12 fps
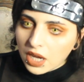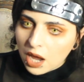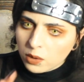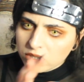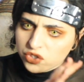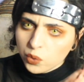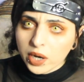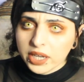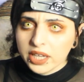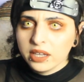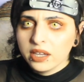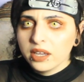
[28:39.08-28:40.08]
I was
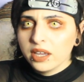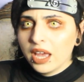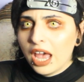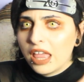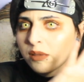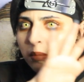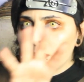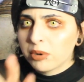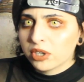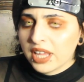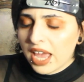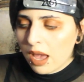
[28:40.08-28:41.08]
20, and then my
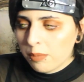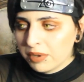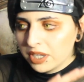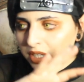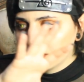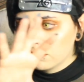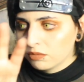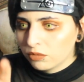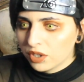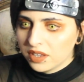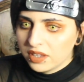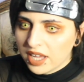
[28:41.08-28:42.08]
birthday happened.
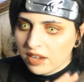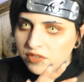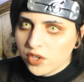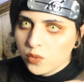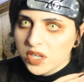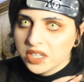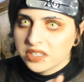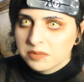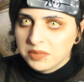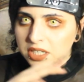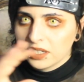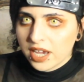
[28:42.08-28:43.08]
Within that few weeks,
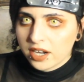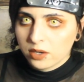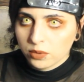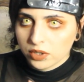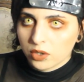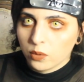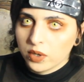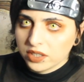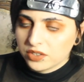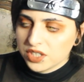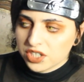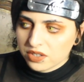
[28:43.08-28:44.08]
me and Natter were going
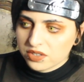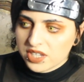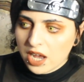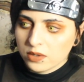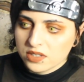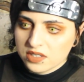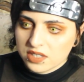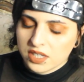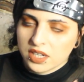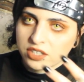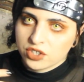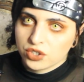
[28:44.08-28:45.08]
to each other's houses, and
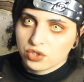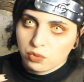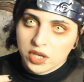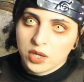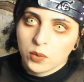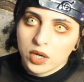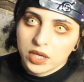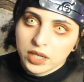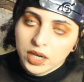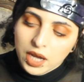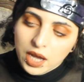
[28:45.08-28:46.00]
then I turned 21